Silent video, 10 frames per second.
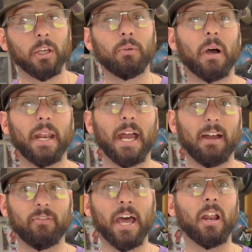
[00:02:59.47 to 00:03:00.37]
you might
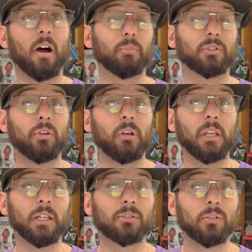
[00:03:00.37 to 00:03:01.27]
have that
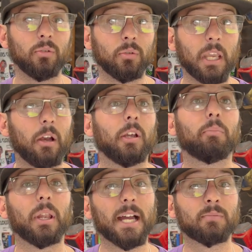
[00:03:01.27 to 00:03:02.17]
opportunity to carry a
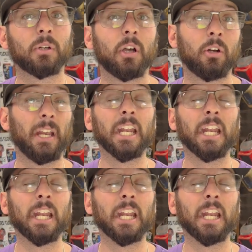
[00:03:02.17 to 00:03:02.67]
plasma cutter